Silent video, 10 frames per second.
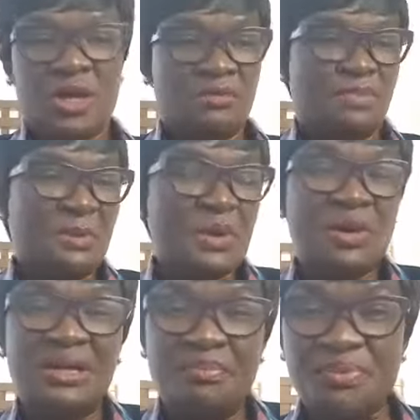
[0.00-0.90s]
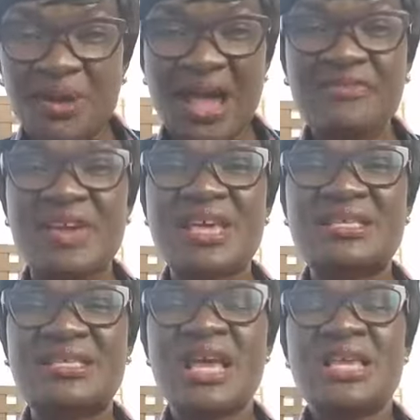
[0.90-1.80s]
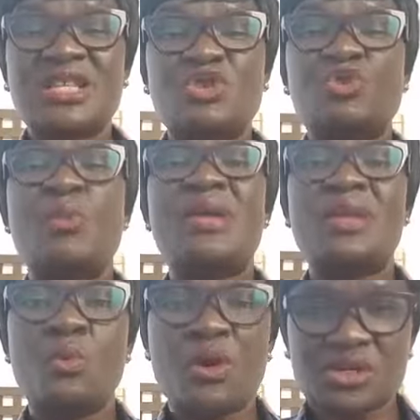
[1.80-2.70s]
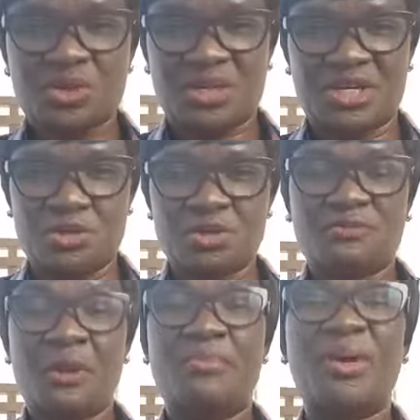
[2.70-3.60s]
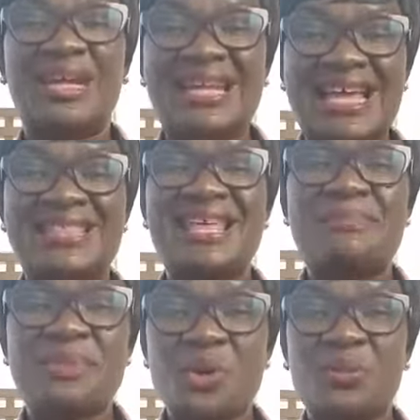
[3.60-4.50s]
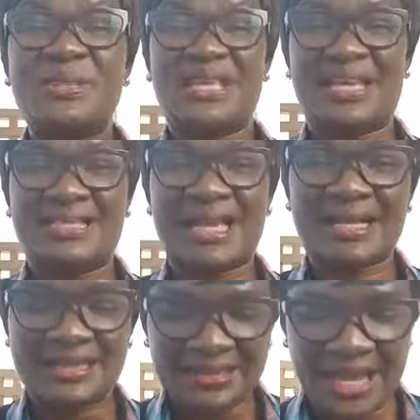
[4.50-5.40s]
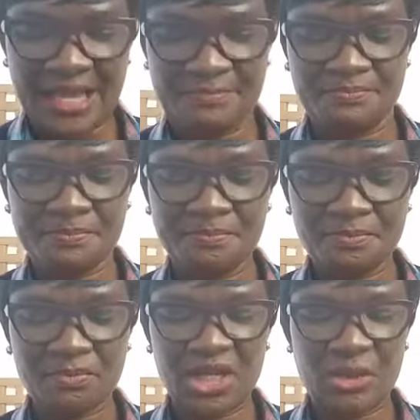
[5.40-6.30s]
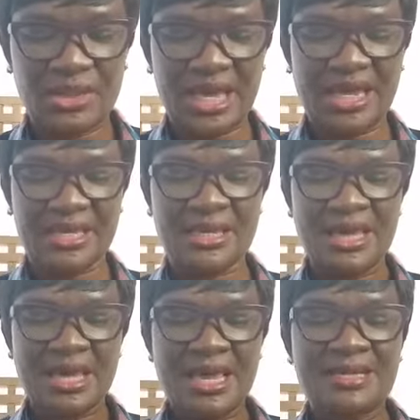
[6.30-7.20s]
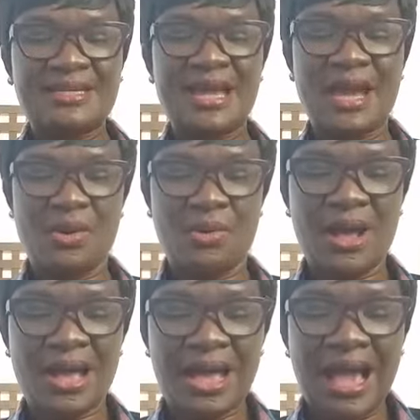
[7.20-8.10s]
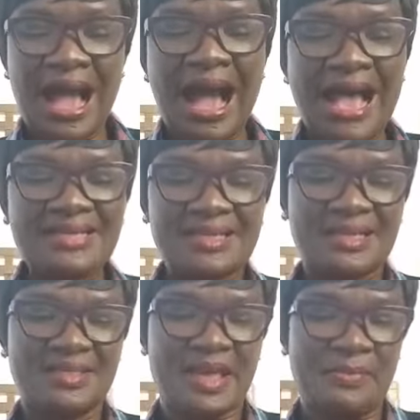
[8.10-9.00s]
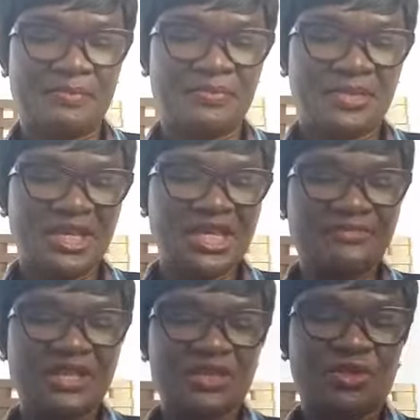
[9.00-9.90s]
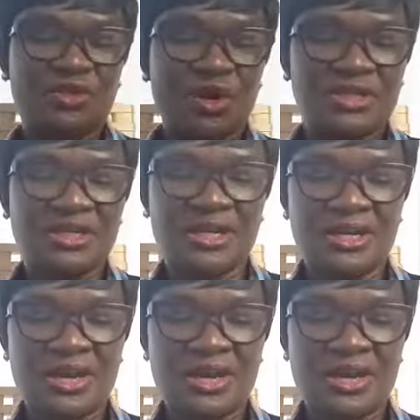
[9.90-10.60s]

people call it privates. There's so many words you can use for it, but let them know the exact name. Okay. Now, ask them if they thought